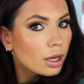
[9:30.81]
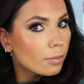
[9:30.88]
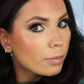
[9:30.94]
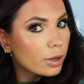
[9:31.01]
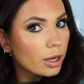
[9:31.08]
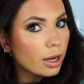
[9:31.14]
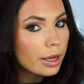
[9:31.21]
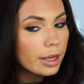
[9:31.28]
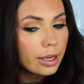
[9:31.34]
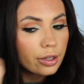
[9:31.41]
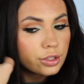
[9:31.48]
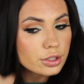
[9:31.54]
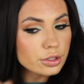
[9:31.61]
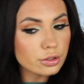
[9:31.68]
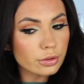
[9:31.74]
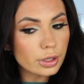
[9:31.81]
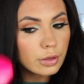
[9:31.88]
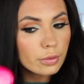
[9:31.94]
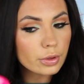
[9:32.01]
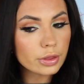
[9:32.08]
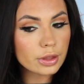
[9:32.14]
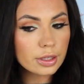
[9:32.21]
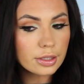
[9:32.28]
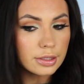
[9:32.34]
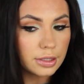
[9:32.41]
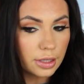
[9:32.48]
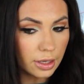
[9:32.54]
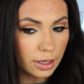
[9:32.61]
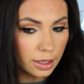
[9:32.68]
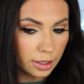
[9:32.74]
but I actually do it with this
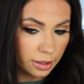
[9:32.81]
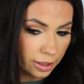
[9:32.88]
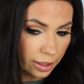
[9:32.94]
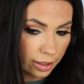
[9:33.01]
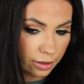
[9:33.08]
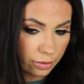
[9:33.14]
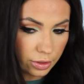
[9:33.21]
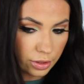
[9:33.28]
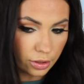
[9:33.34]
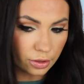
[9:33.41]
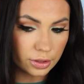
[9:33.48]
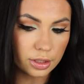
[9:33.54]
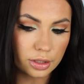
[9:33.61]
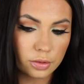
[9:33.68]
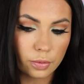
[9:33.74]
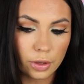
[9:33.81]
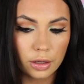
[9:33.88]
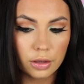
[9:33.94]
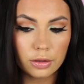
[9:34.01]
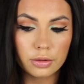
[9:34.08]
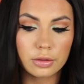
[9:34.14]
and I like the results as well.